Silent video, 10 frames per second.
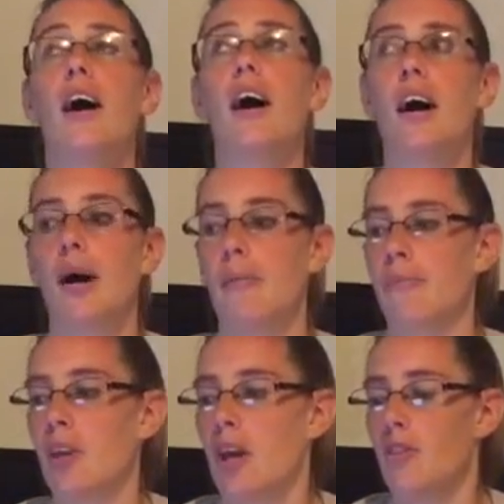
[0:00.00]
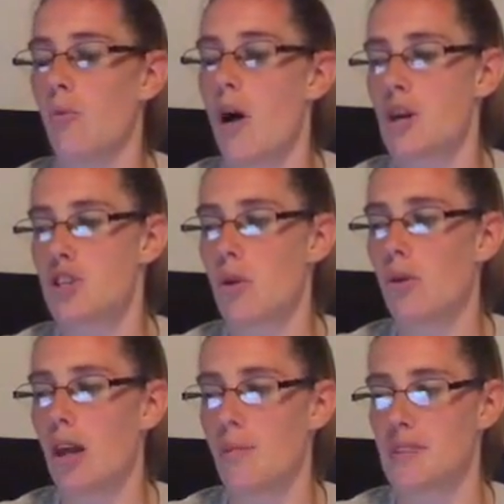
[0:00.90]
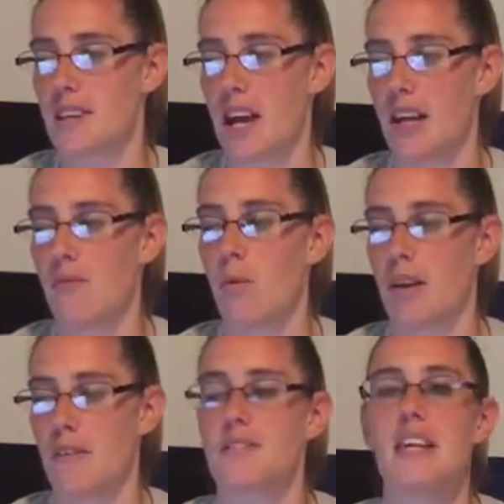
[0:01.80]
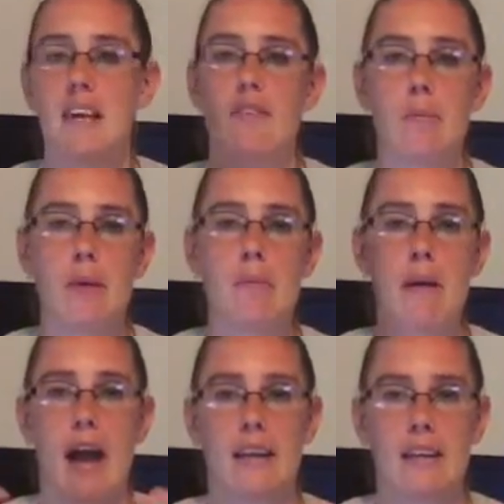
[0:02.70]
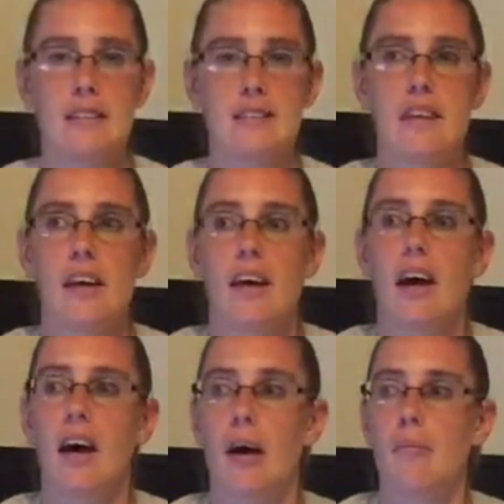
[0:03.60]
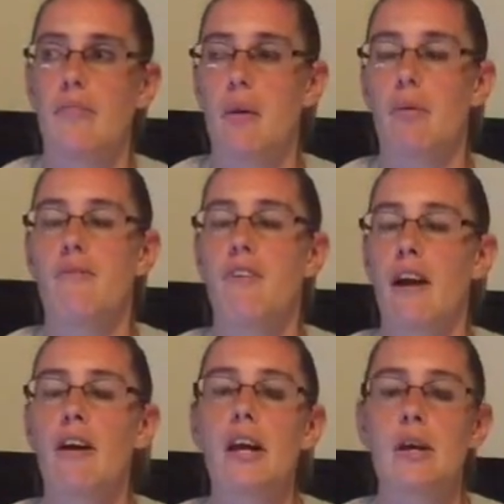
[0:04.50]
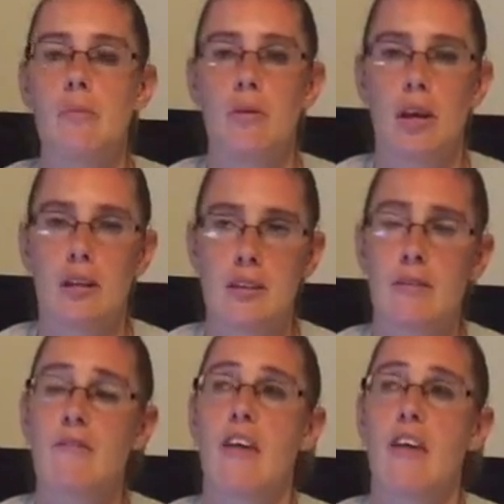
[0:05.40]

Um, the Washoe Club was kind of one of those EVP magnets. Um, they were very communicative.